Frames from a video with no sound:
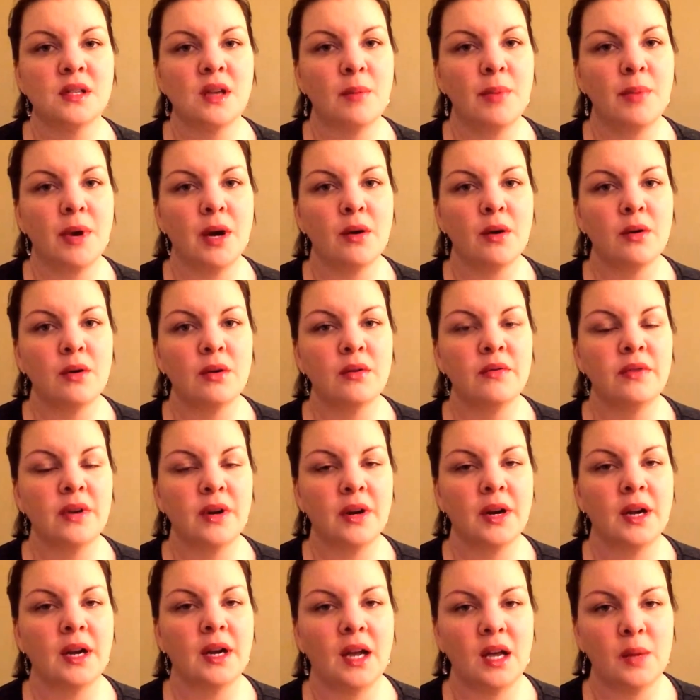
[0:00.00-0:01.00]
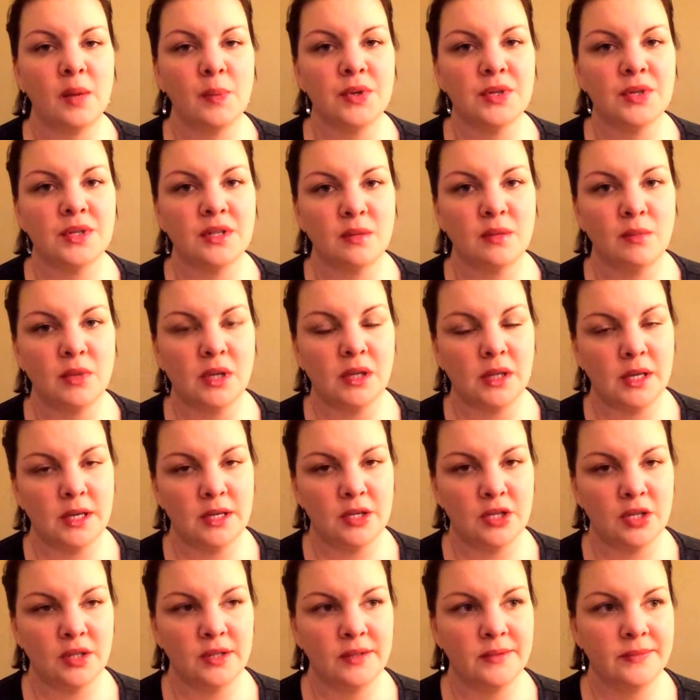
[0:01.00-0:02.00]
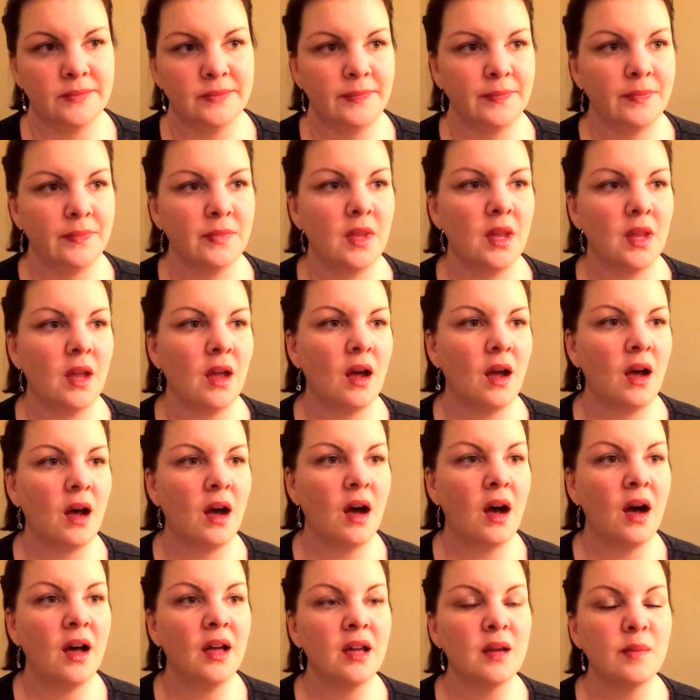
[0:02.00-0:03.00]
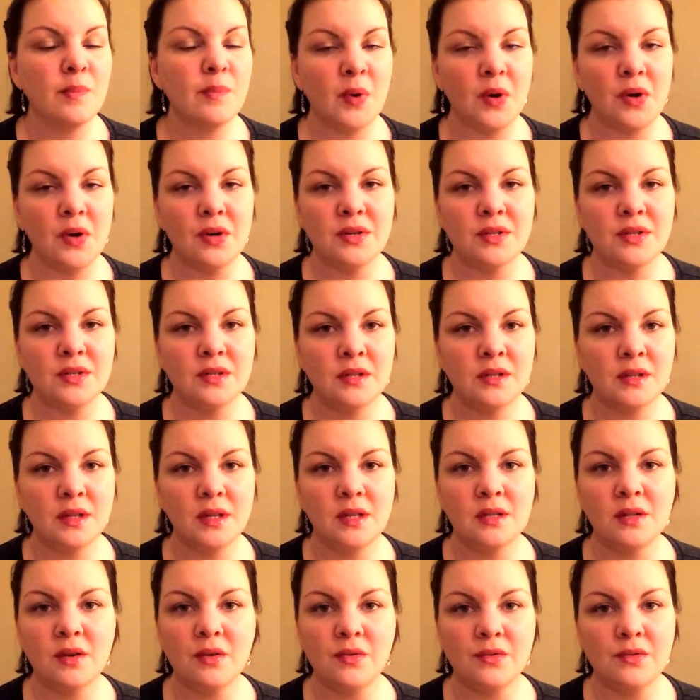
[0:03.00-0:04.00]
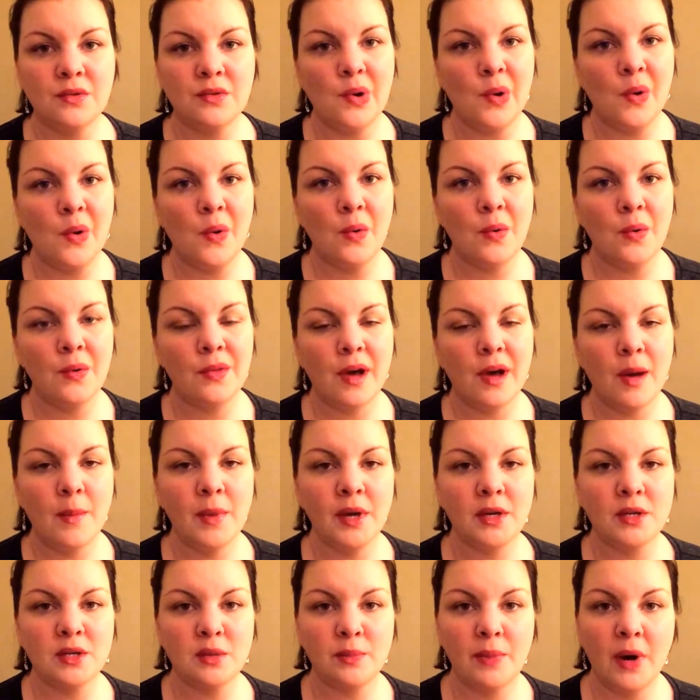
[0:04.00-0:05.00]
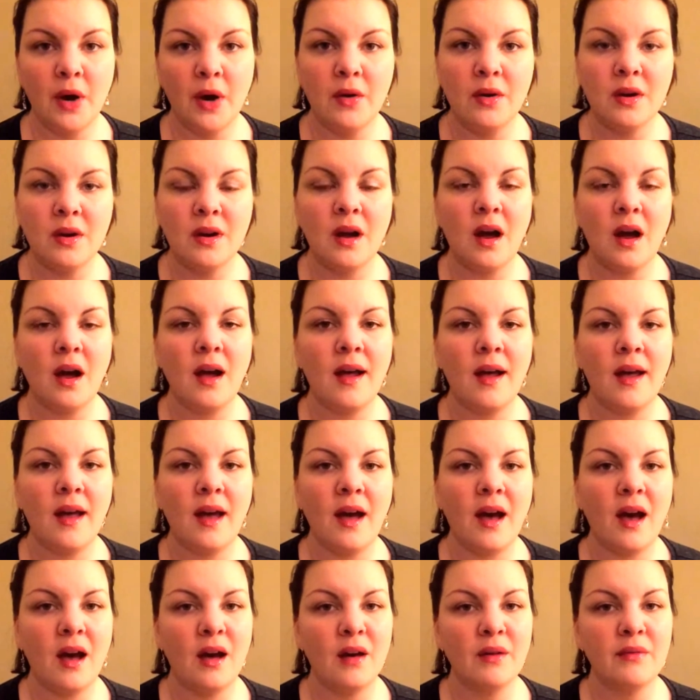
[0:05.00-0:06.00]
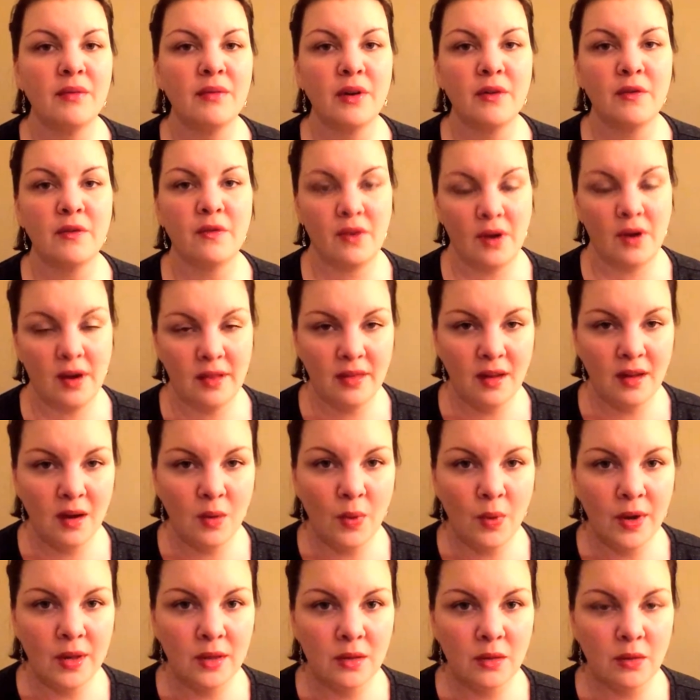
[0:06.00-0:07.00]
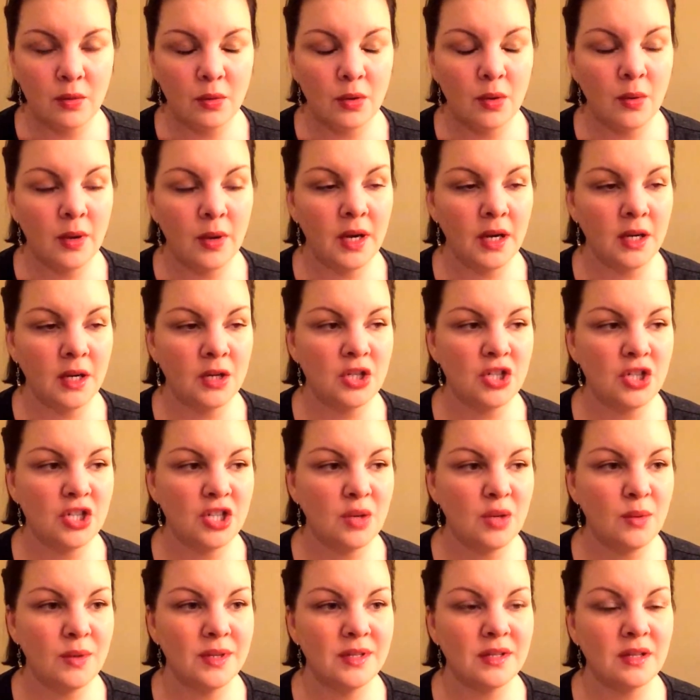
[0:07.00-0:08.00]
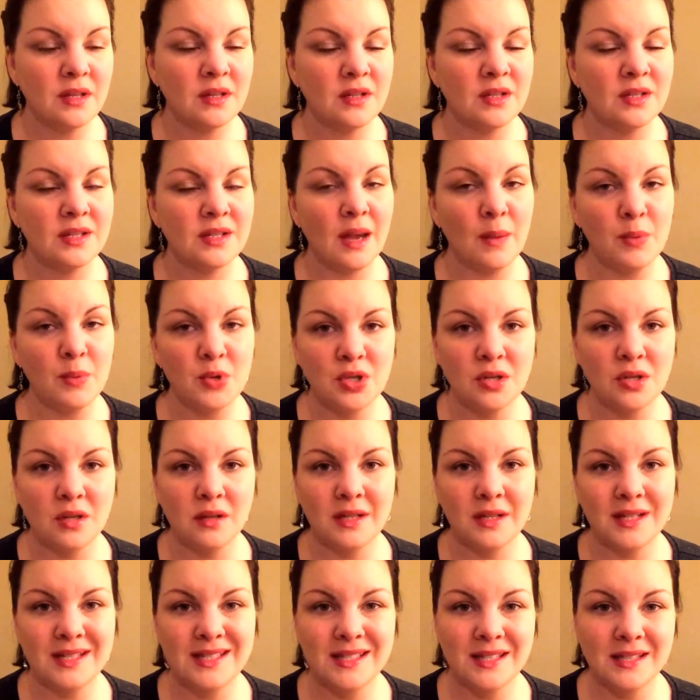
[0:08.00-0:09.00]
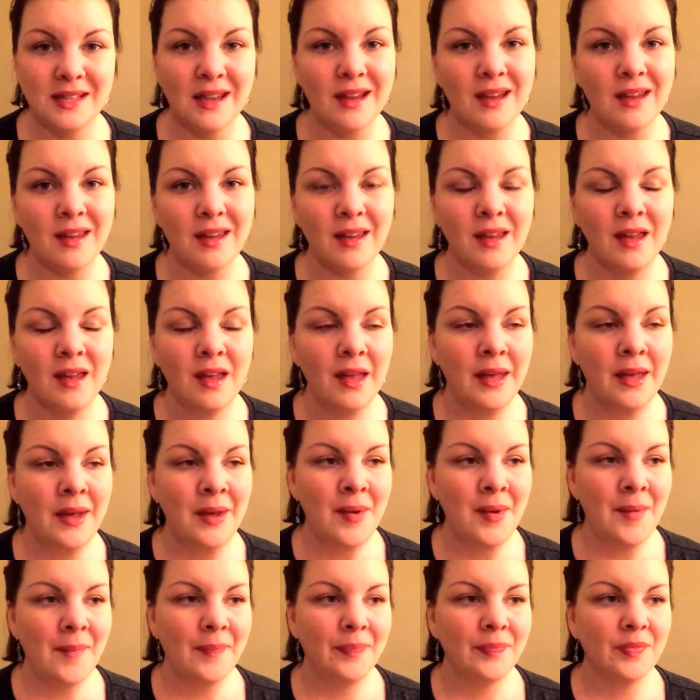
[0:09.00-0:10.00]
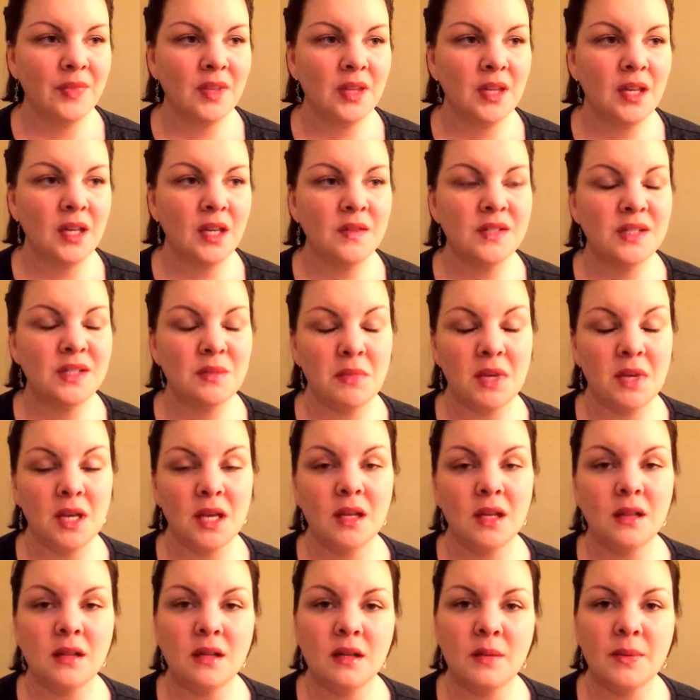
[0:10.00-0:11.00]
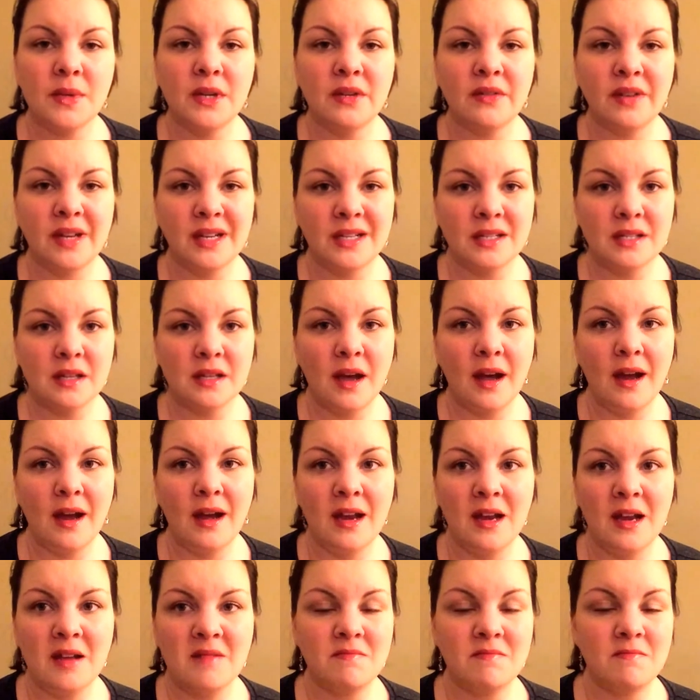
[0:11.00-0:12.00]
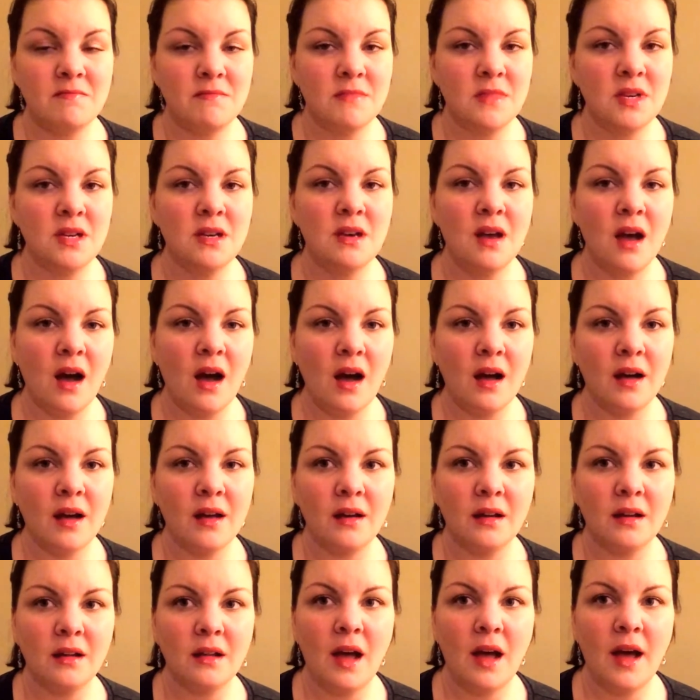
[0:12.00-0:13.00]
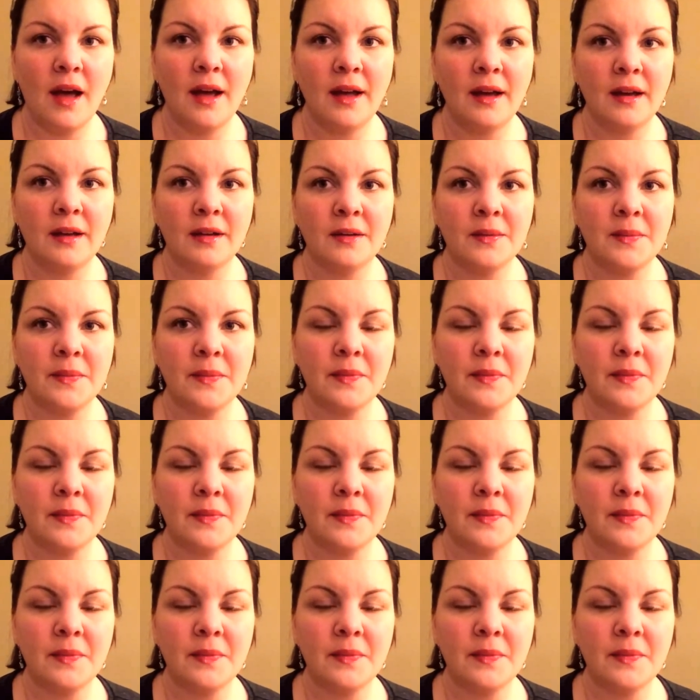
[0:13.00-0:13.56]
about ovarian hyperstimulation. I personally don't know that much about it. I have a friend that went through it, and she was exceptionally sick. Gives me a little bit of anxiety, not gonna lie.